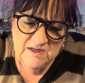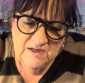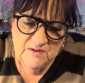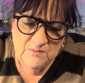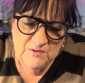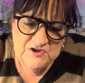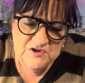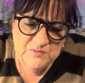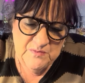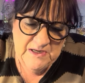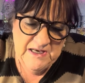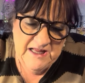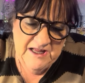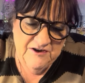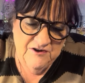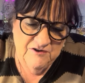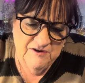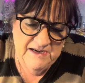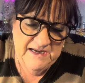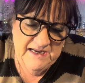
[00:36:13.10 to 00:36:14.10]
which we
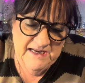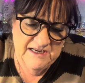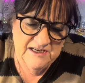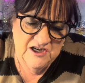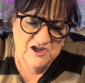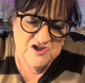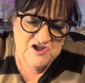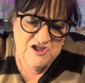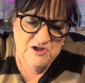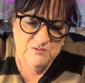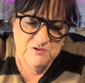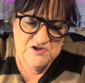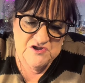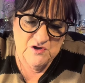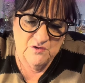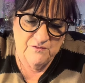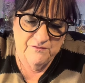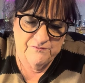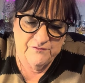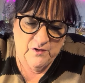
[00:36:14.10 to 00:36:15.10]
let her in because she was
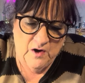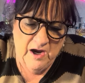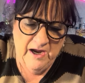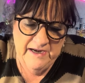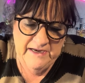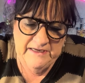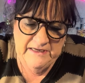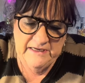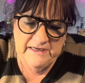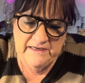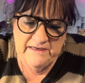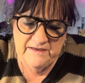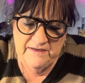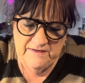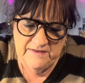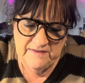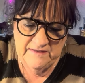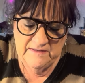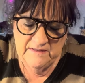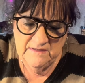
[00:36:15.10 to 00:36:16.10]
so frightened.
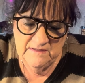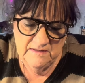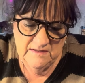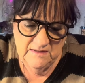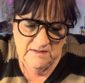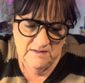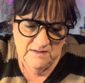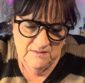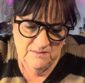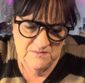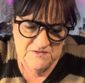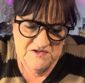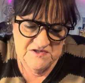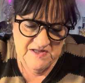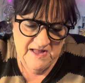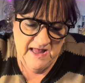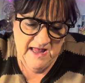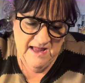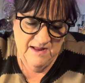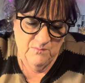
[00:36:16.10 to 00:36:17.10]
It was
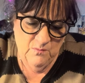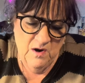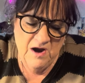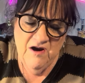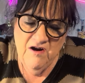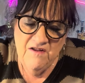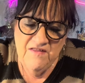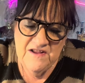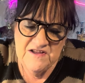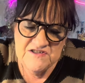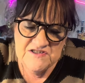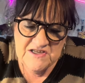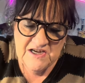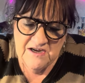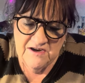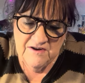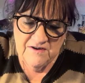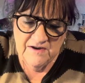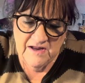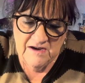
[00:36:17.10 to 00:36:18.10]
sad. Why are they
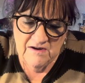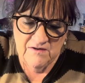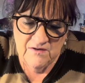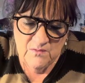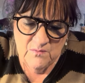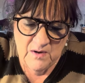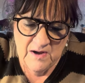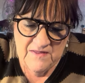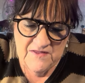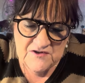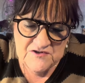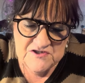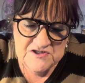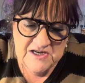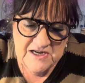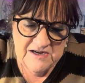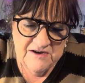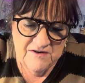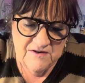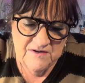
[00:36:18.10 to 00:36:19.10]
scared? I don't know why they're
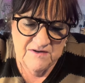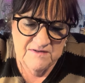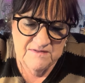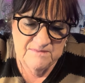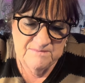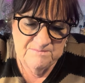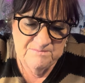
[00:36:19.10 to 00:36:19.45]
scared.